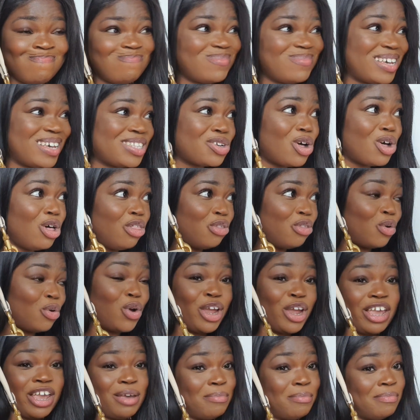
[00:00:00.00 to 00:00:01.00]
It's all
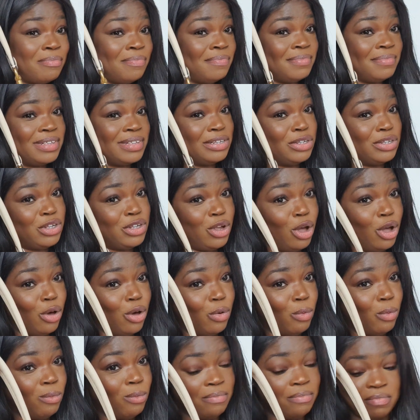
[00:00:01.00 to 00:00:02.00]
three, so,
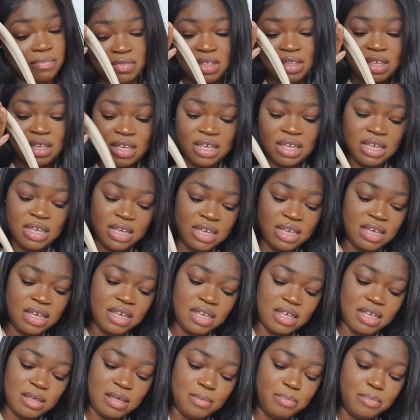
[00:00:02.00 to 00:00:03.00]

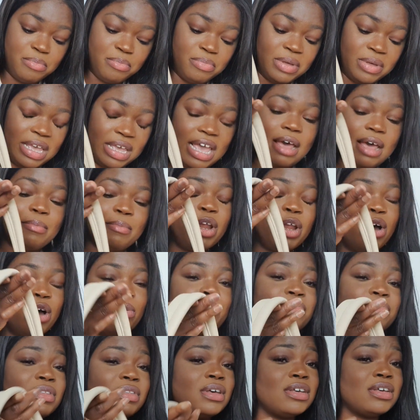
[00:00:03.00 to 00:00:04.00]
but yeah, no,
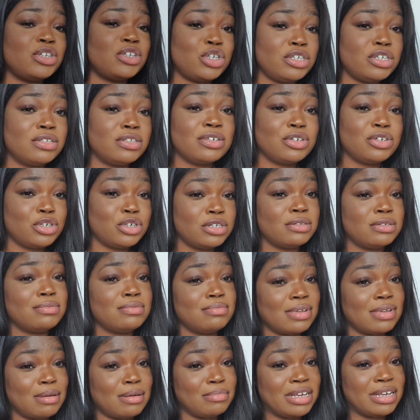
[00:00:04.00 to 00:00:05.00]
she's
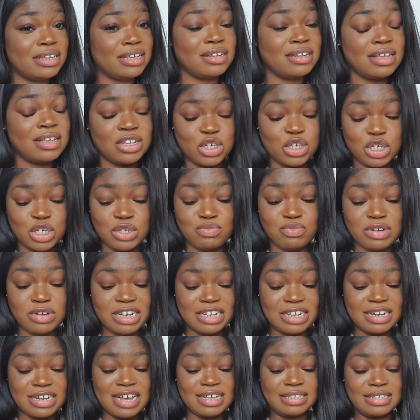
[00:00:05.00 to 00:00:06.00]

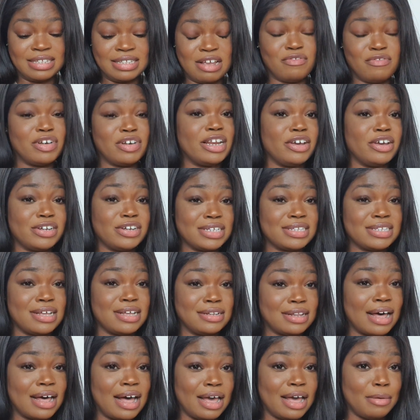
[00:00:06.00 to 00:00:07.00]
really nice, and I really understand
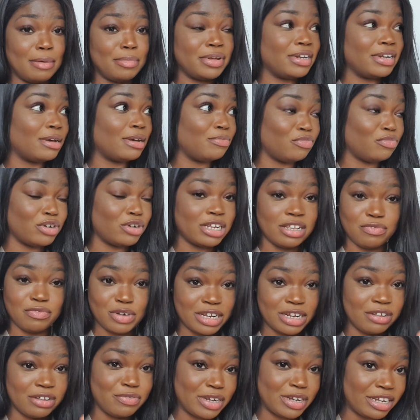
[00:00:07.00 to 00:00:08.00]
the hype, and I'm really
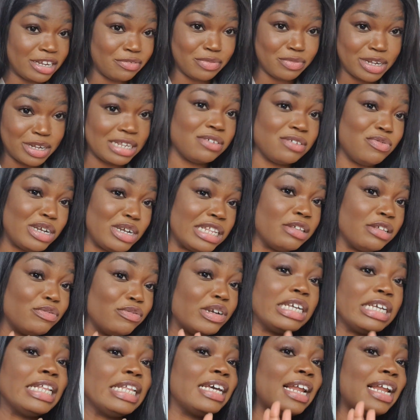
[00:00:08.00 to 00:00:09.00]

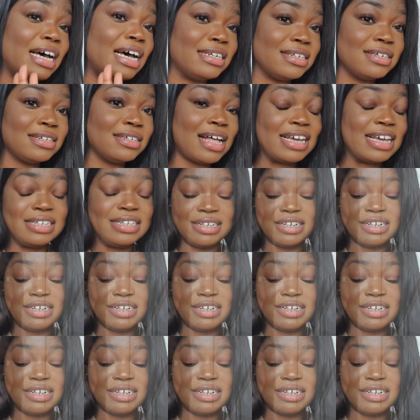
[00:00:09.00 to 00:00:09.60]
glad I did